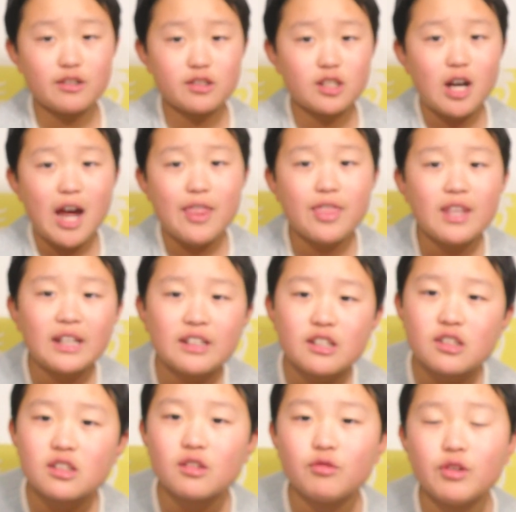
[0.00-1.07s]
so I think that
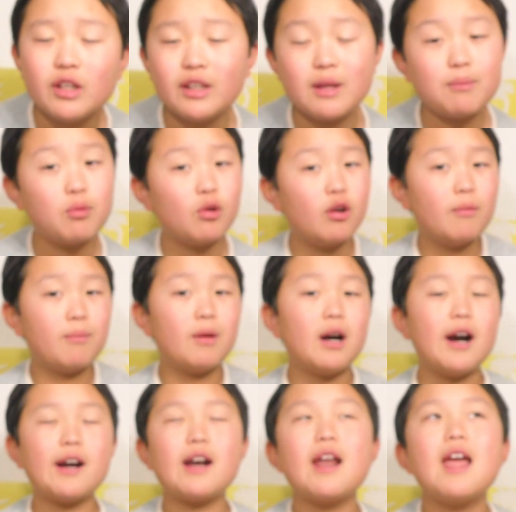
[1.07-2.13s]
this is a really important
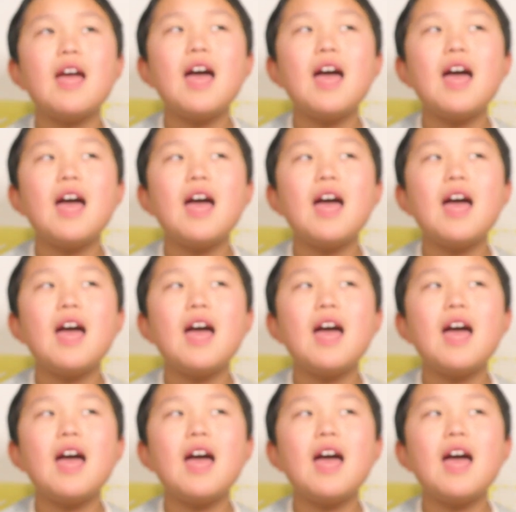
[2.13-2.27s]
part.